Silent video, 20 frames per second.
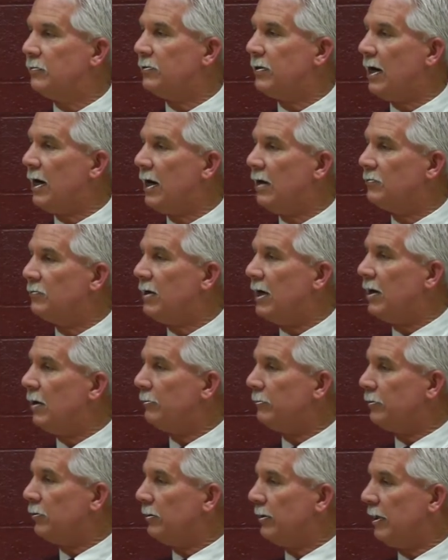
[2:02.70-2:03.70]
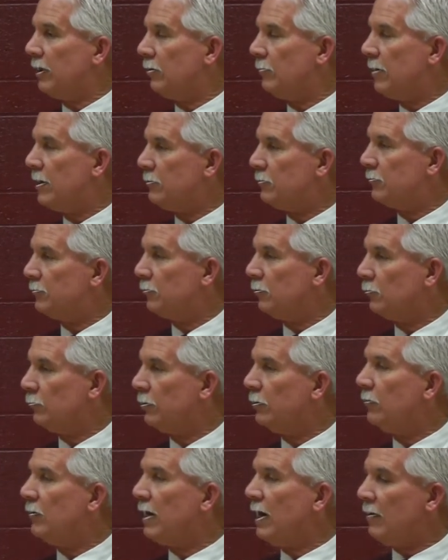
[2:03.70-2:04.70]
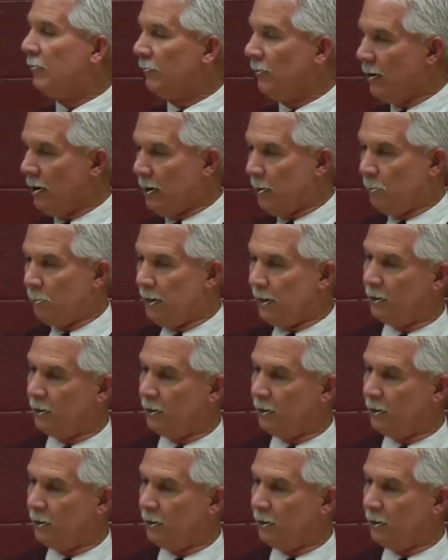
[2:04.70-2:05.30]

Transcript: these guys down to the elementary school. We're going to have